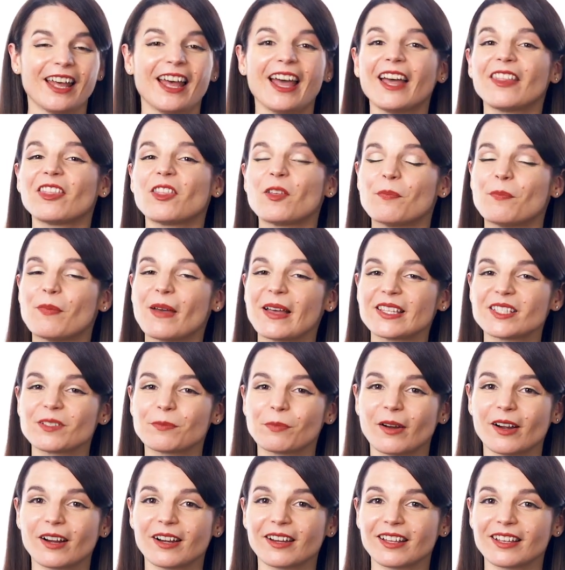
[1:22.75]
And the
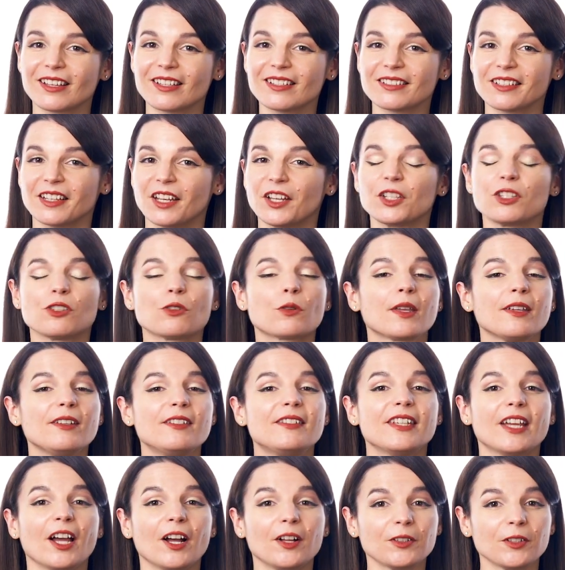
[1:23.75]
best part is, you
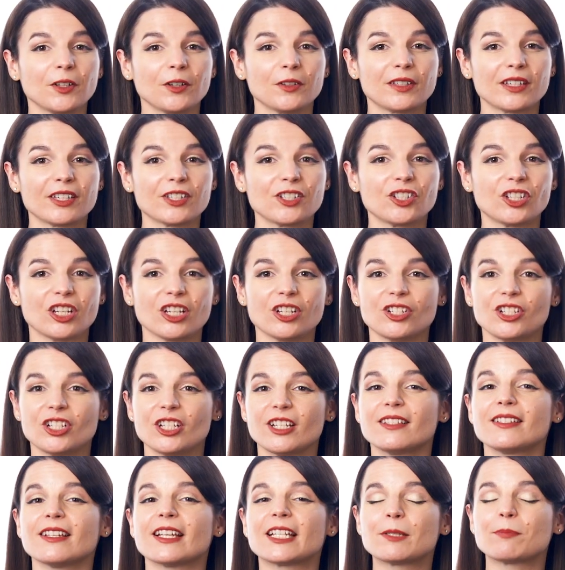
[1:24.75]
can download these cheat
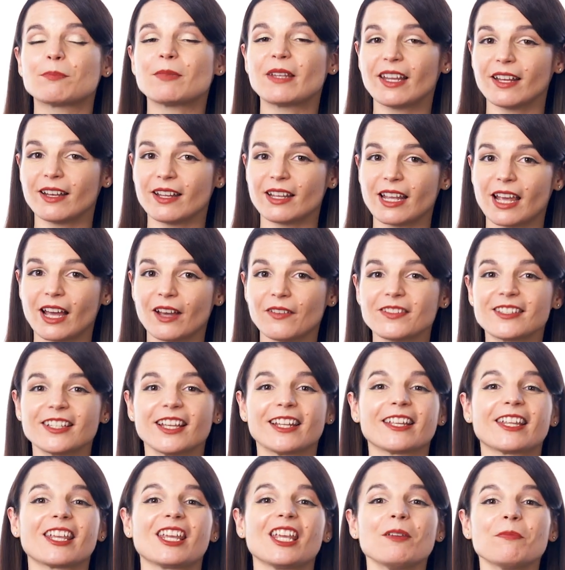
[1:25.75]
sheets as PDFs
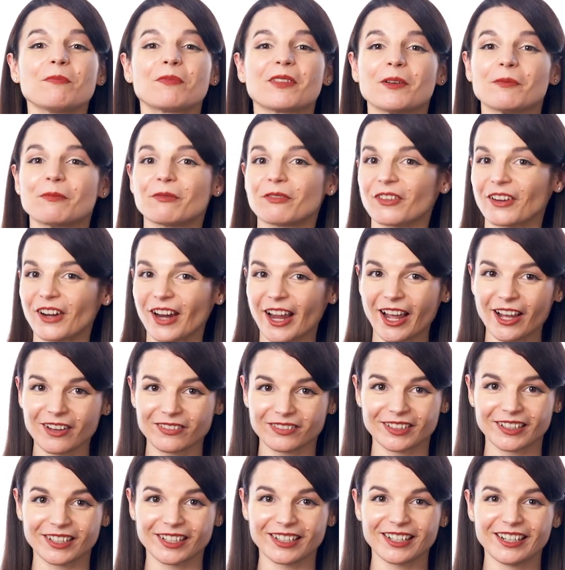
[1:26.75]
and keep them
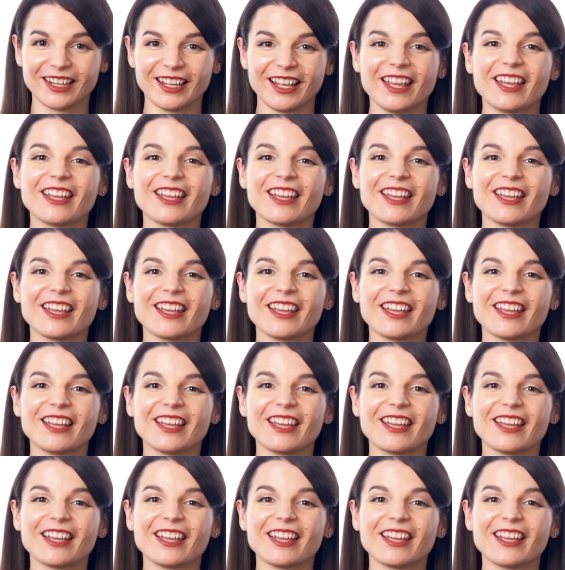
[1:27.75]
forever.